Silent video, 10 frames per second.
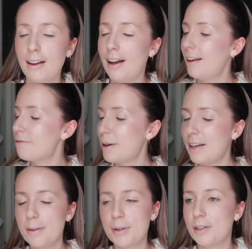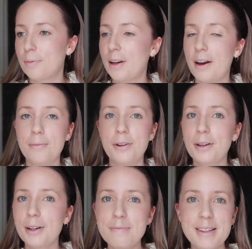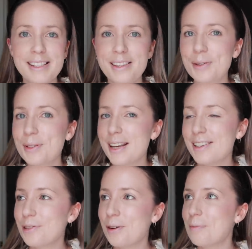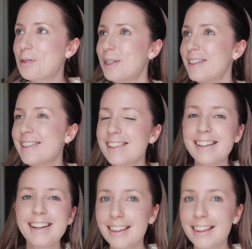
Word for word: I love my neighbourhood, but I'm not going to miss those interruptions.